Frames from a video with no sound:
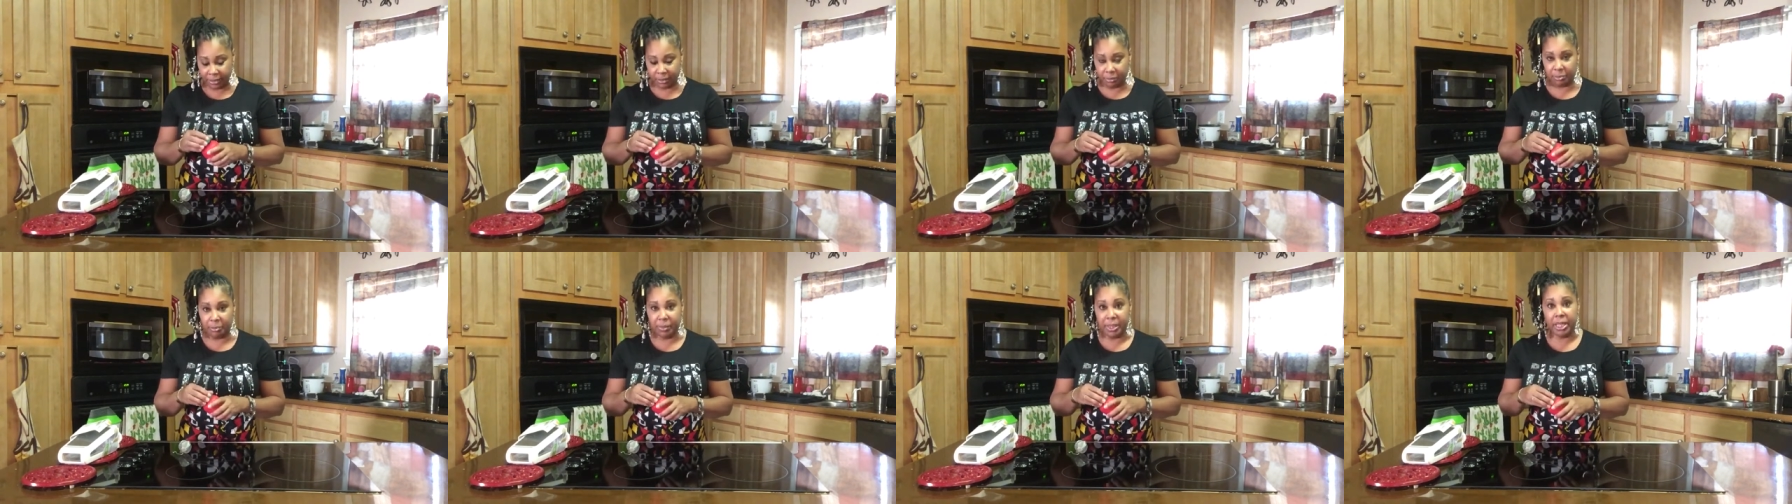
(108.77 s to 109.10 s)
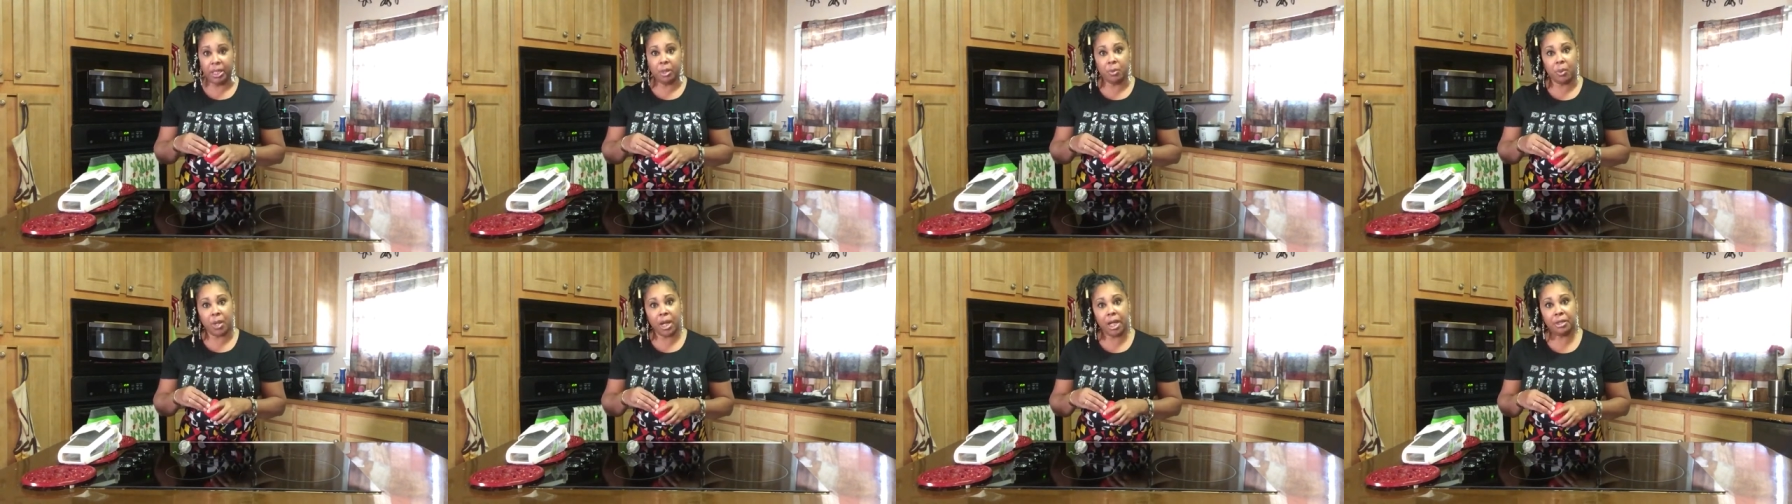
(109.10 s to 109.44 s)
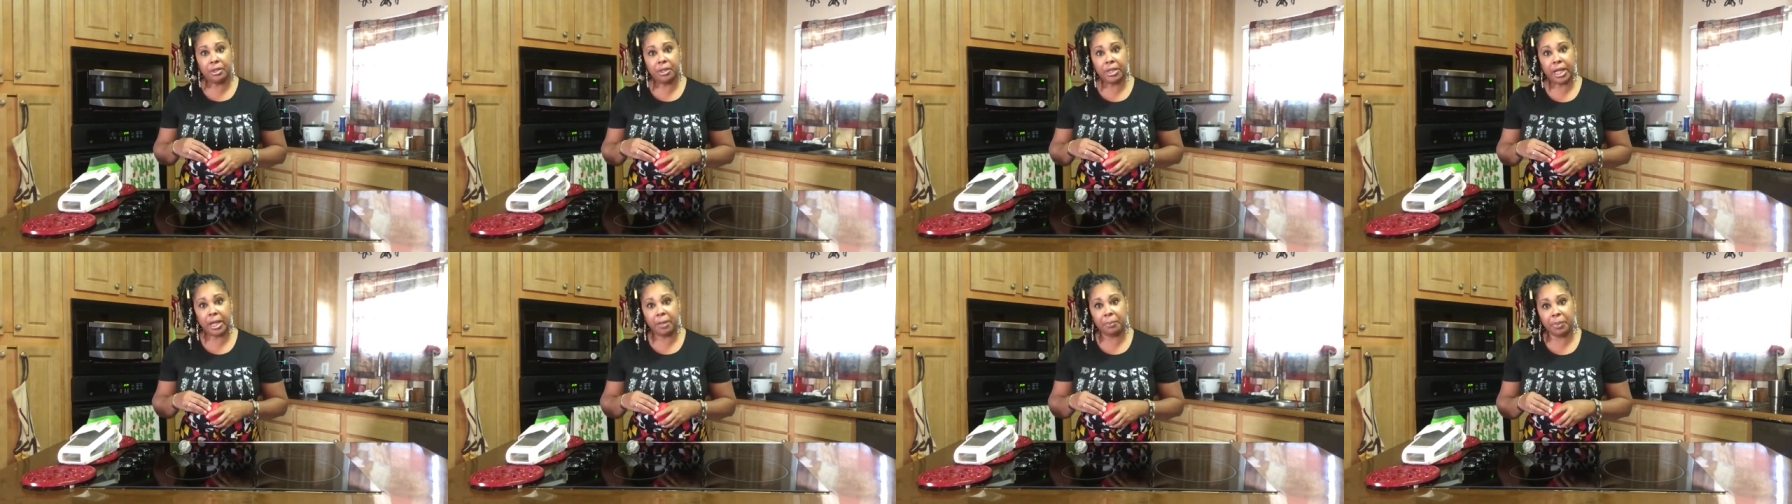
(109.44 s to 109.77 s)
Meanwhile,
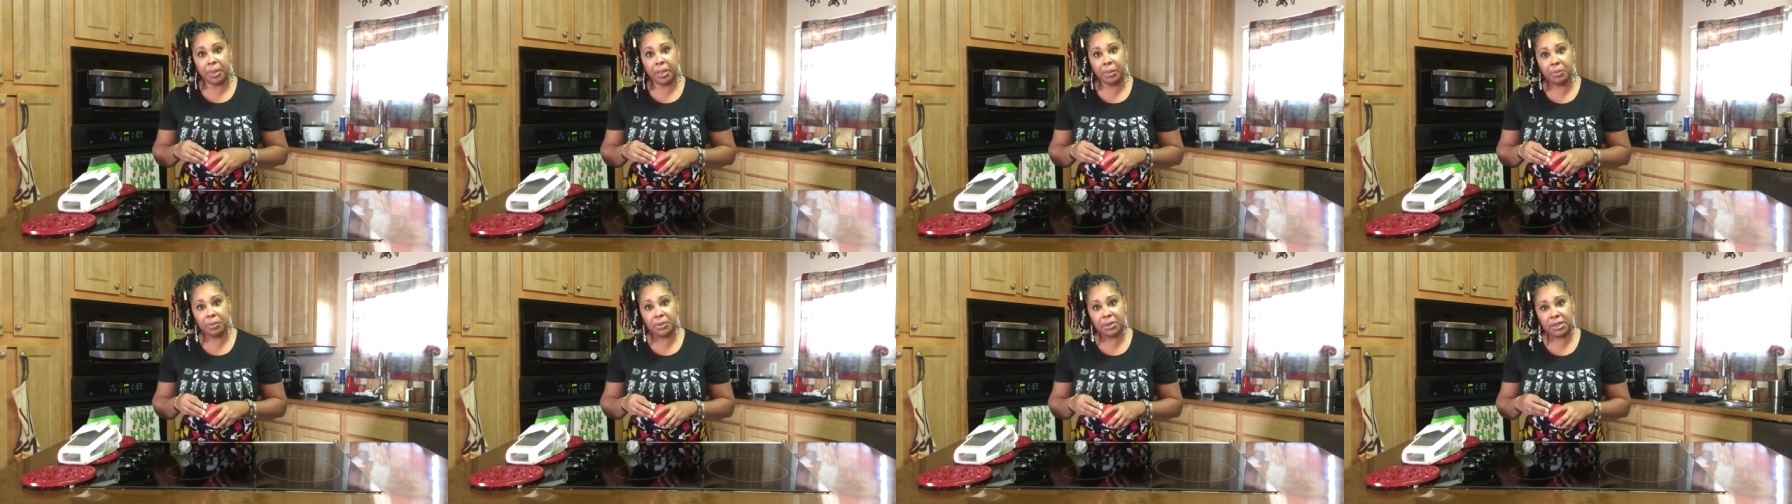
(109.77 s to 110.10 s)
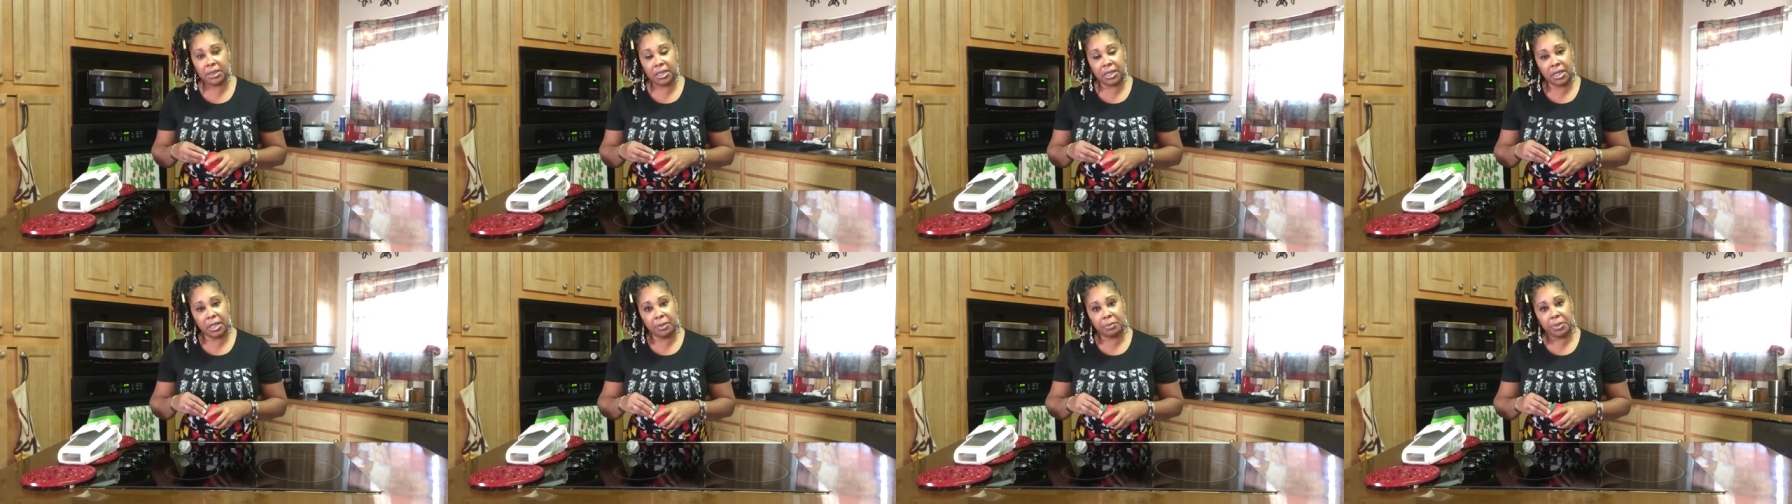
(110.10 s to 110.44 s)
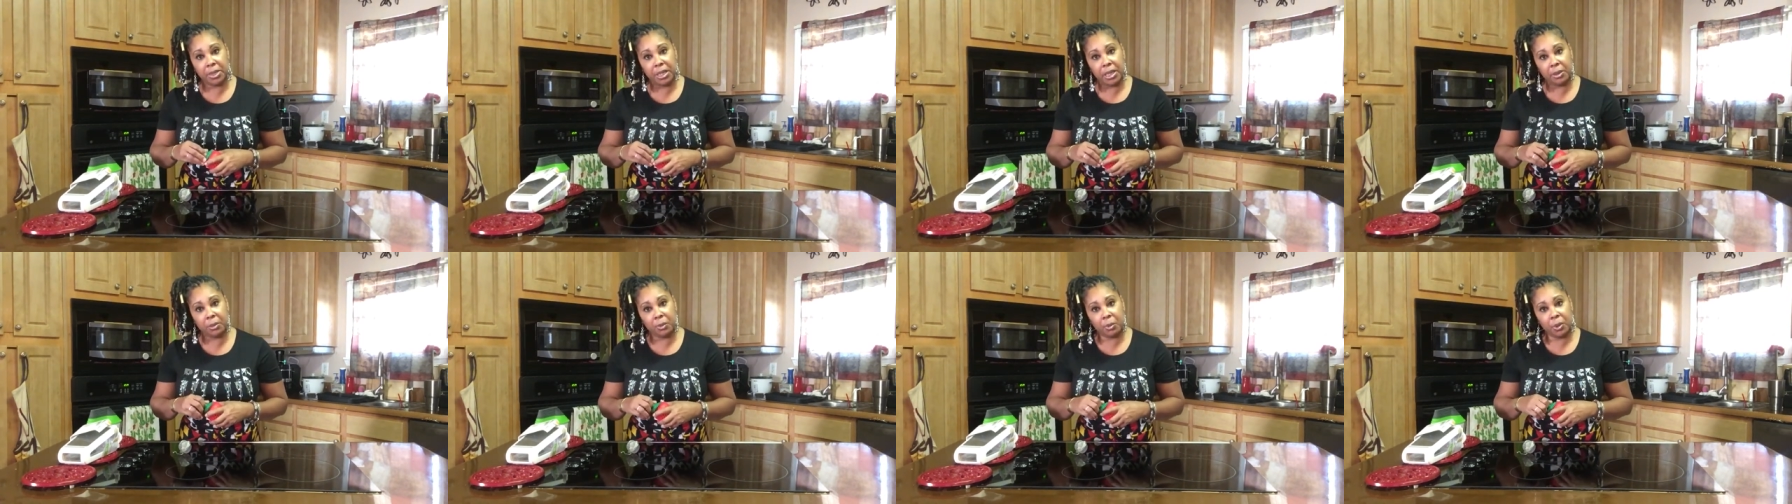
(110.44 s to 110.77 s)
you got people sitting up
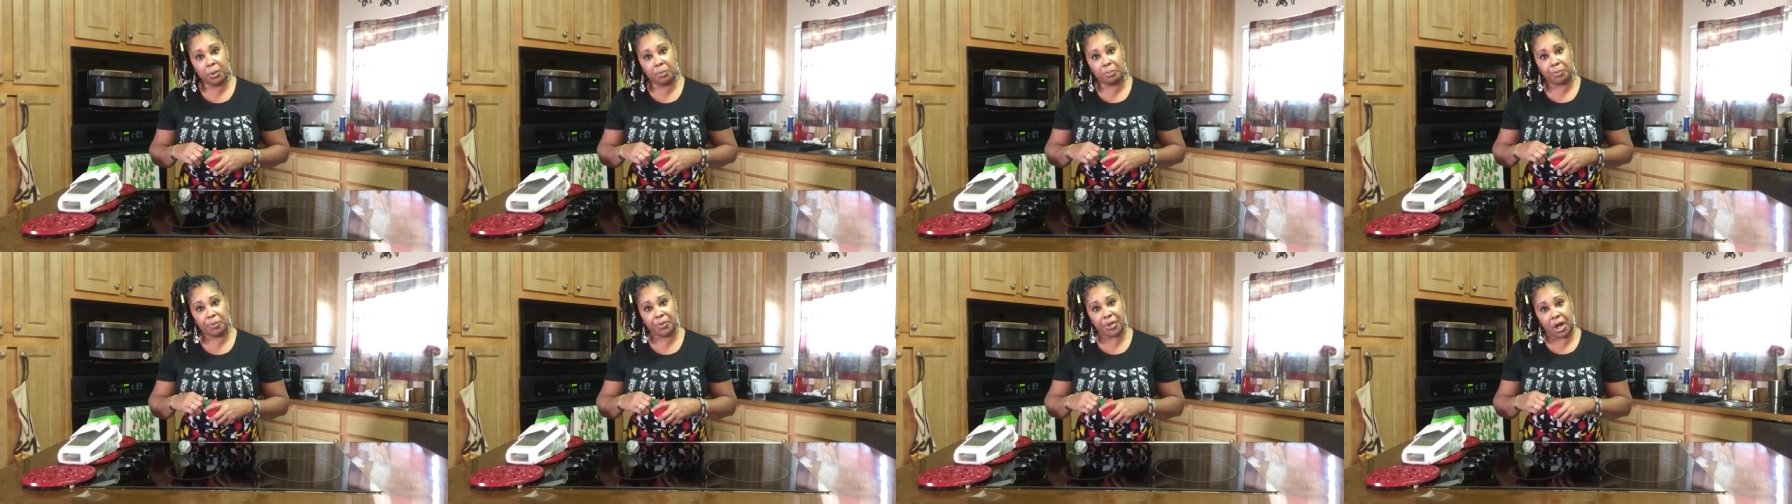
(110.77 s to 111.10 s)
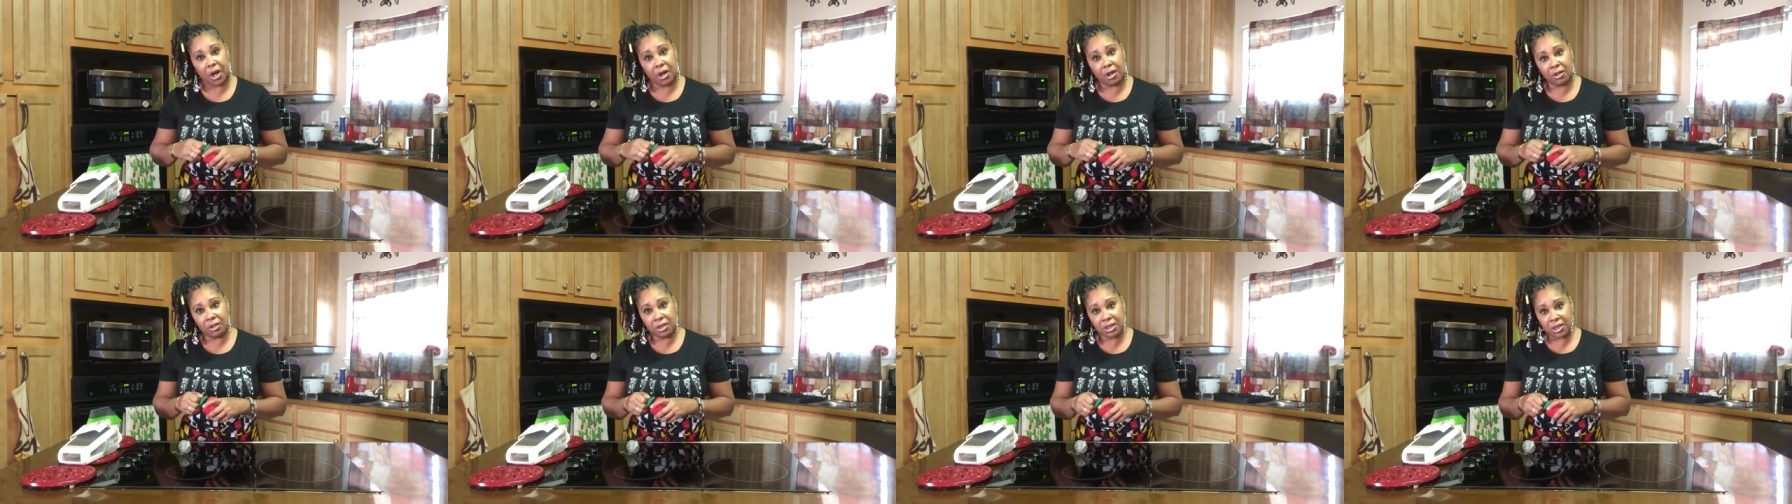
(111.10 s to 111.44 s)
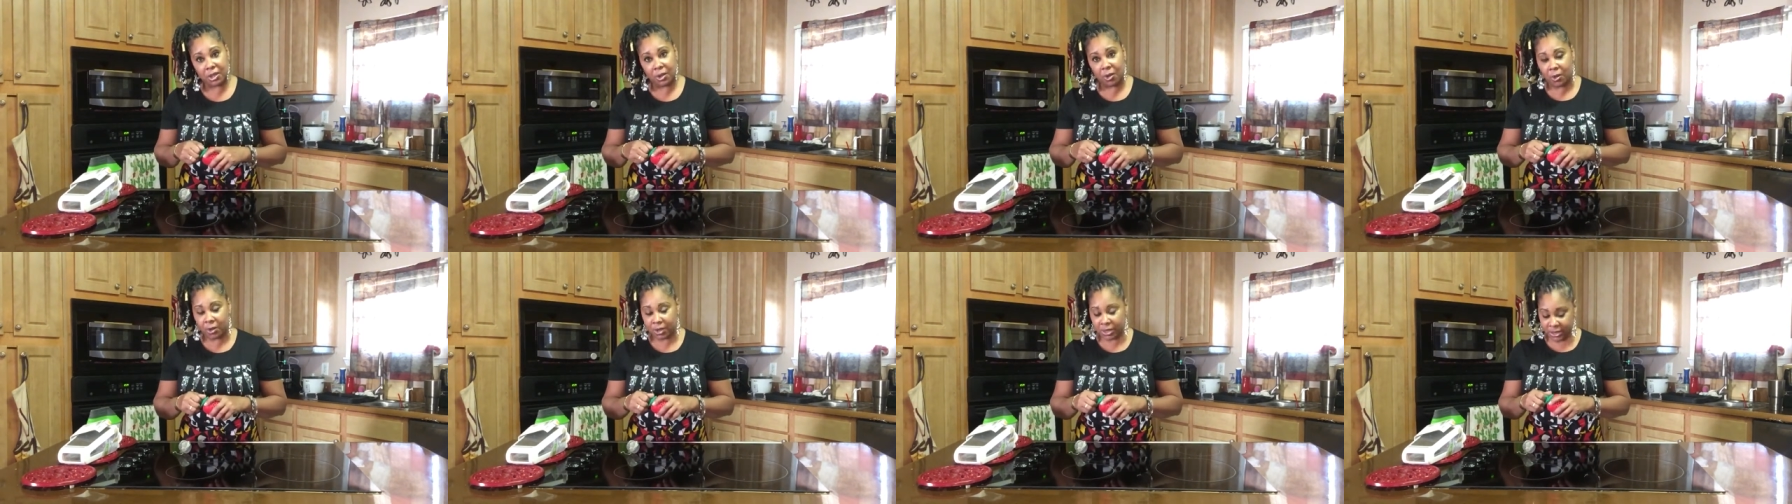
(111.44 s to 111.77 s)
there with thongs
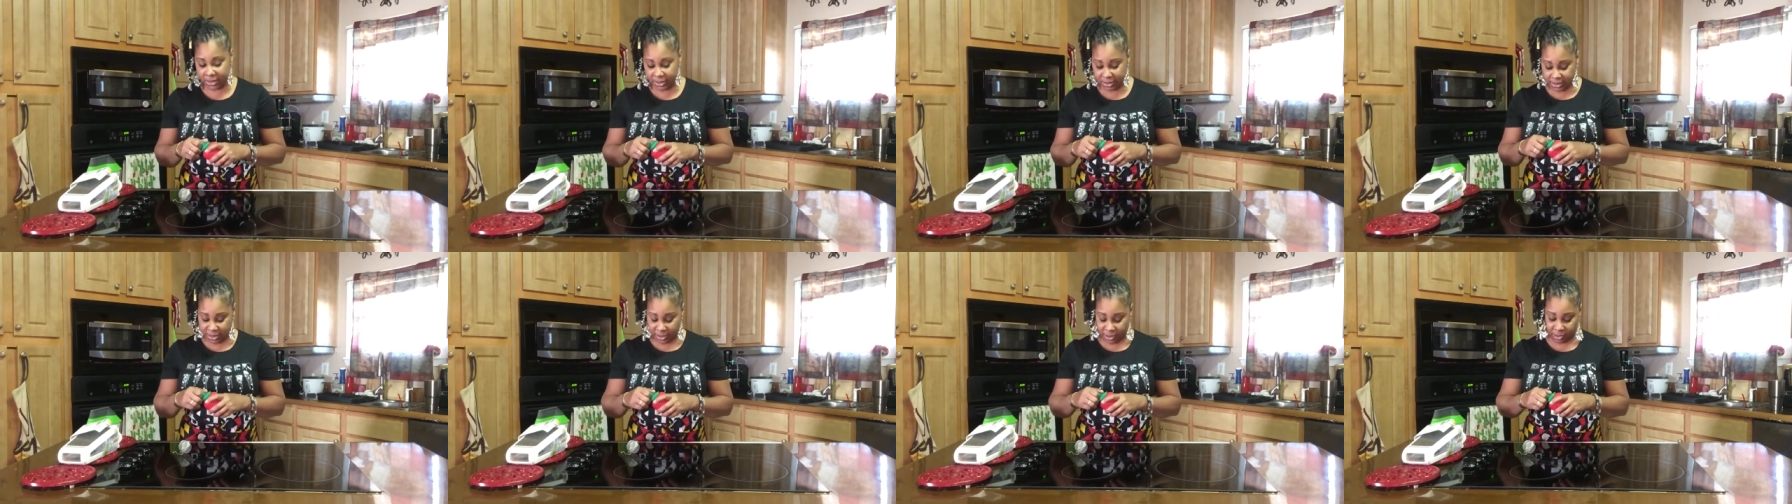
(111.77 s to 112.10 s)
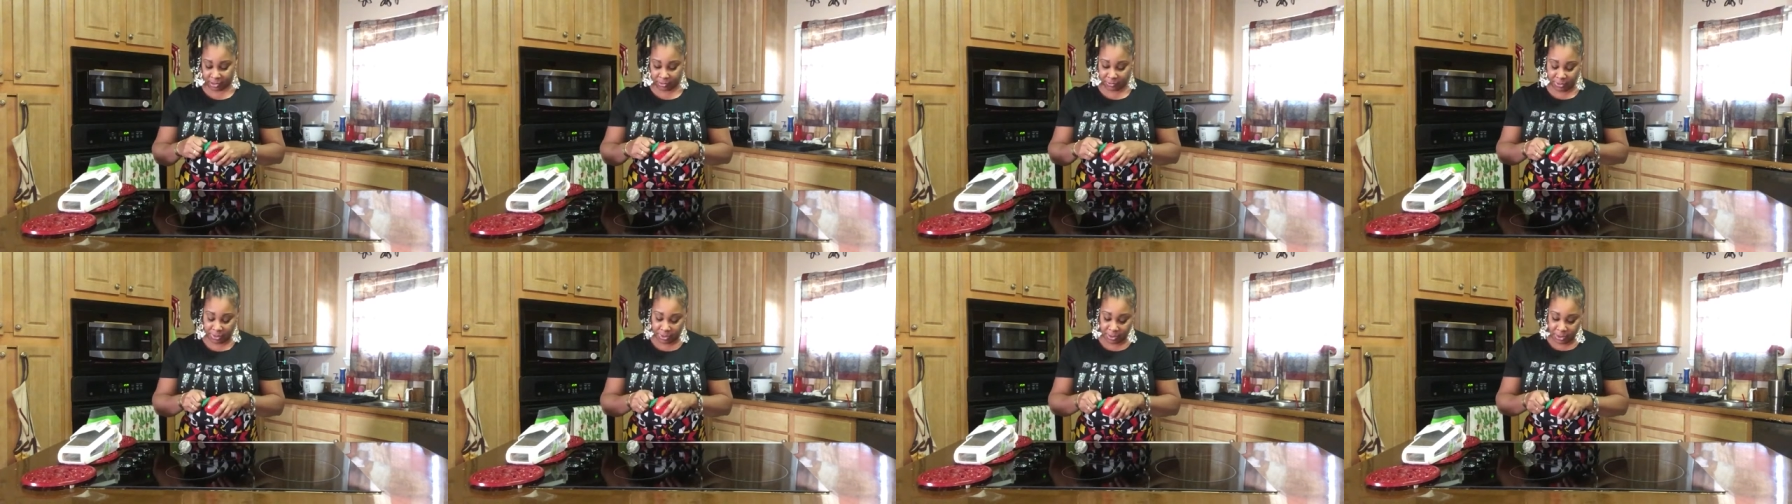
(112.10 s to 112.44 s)
on and stuff.